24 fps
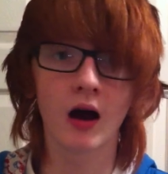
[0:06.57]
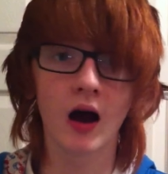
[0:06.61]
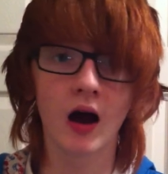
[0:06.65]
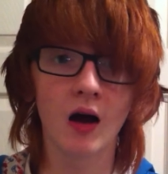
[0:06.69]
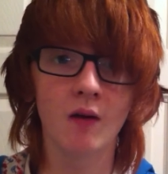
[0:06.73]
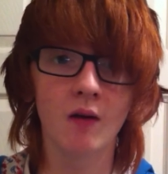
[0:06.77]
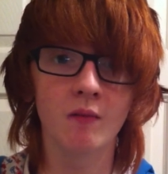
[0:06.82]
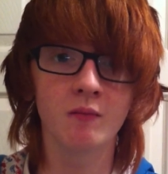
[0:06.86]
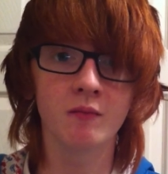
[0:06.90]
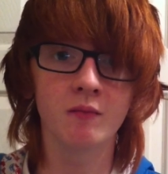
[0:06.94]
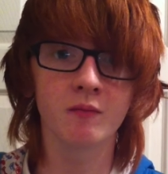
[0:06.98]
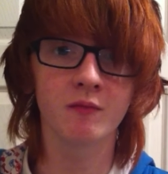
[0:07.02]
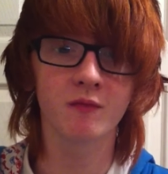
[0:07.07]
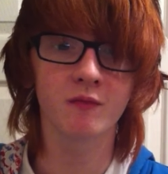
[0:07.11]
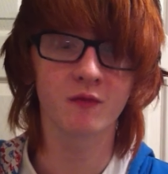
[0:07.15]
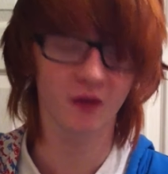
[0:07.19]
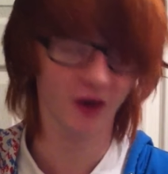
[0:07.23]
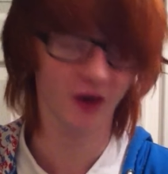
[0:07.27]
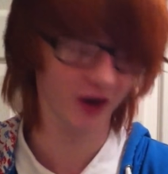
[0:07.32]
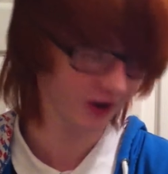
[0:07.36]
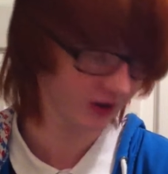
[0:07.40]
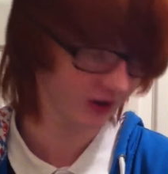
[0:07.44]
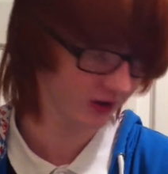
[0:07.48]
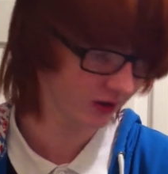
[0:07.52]
I'm
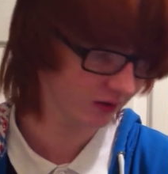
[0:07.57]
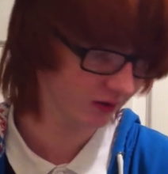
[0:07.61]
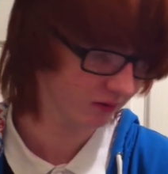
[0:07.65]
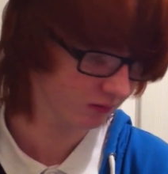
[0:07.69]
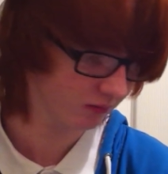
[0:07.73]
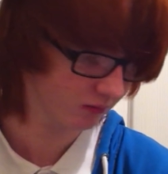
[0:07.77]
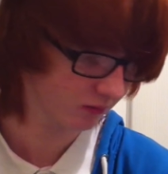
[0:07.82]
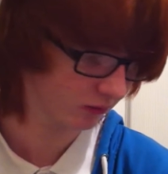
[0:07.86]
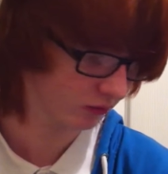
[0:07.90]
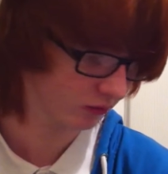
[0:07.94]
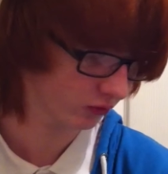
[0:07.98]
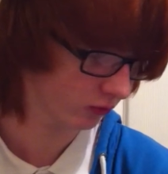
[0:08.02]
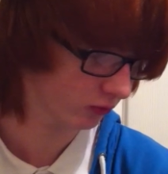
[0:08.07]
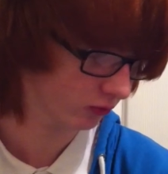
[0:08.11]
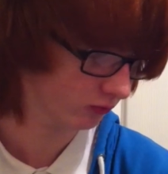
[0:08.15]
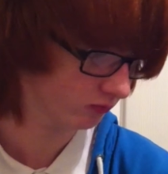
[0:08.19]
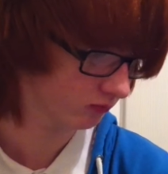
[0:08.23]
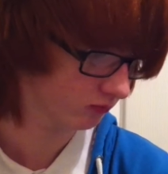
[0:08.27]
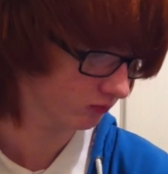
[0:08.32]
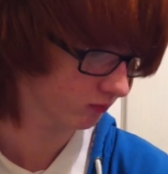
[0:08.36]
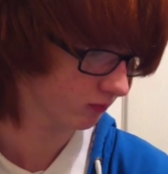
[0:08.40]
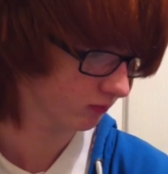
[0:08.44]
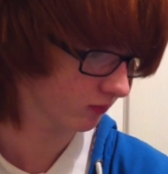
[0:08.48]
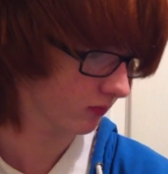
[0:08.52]
Friday, so,
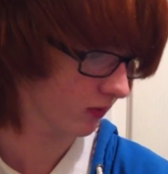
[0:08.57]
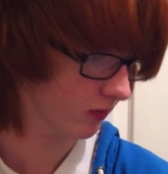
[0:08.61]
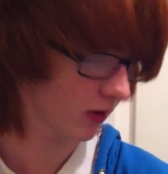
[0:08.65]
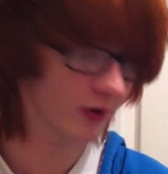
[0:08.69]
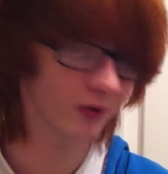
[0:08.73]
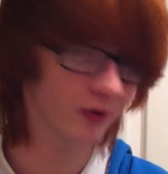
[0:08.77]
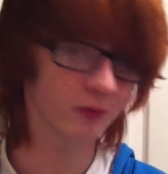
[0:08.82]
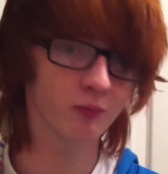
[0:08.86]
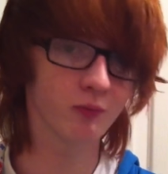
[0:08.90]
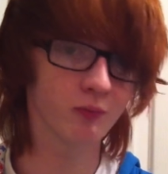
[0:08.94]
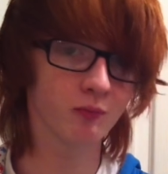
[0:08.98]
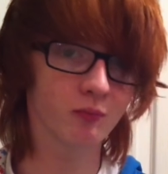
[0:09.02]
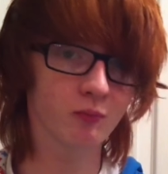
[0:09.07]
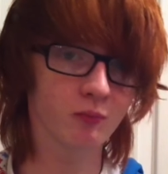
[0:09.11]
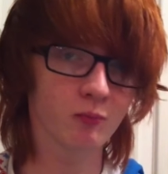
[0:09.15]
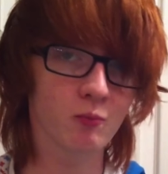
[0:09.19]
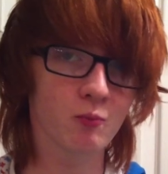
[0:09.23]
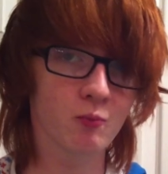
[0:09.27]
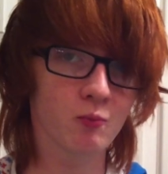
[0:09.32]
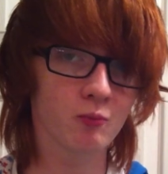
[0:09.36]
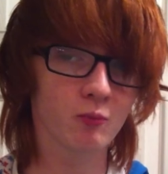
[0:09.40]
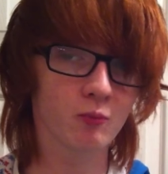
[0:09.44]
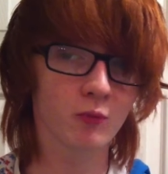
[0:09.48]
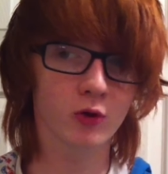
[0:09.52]
and
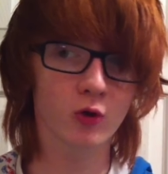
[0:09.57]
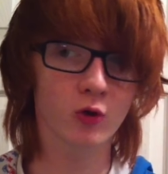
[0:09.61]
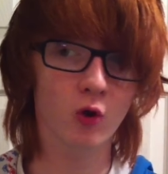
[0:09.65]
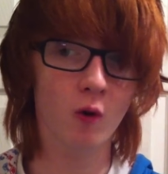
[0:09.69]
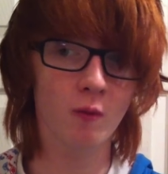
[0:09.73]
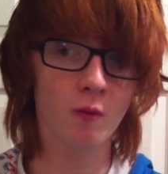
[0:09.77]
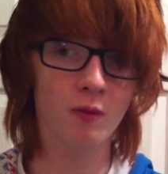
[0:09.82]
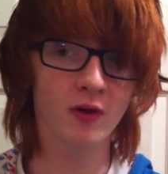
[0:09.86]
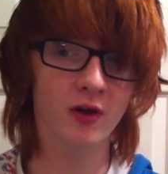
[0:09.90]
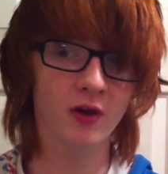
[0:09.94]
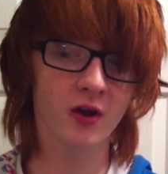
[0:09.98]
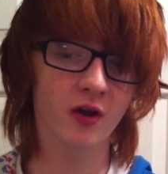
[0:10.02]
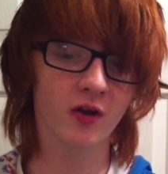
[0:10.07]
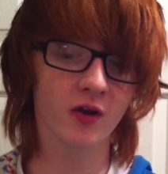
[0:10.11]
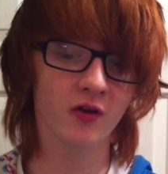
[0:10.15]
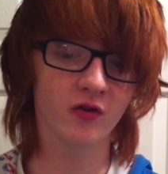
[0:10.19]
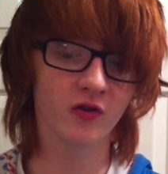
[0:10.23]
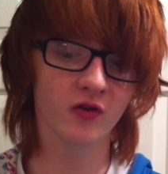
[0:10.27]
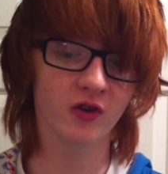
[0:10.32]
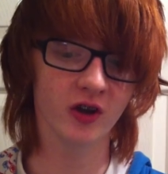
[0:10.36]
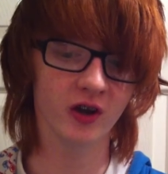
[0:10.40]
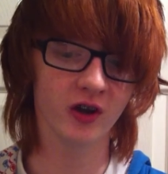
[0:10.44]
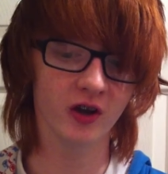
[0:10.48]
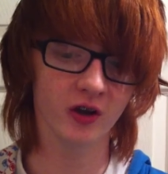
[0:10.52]
the topic
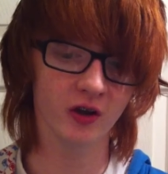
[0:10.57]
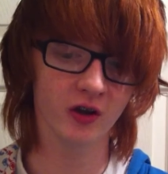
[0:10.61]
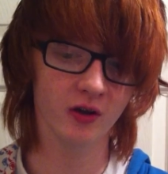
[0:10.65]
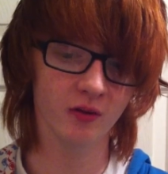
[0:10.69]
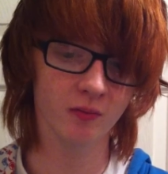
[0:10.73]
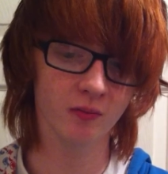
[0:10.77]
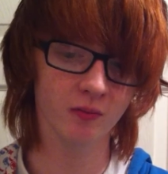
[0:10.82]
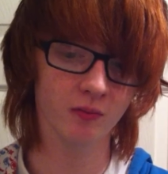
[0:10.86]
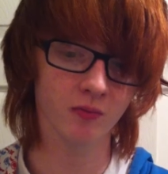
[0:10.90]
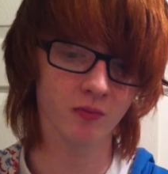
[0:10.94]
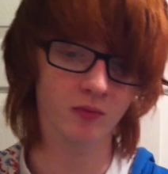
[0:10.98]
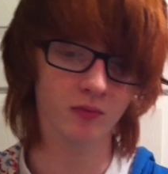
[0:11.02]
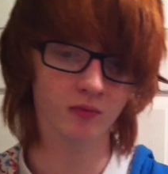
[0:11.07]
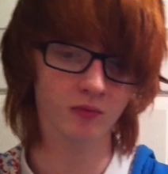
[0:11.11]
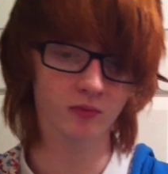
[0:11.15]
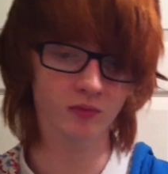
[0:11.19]
is um,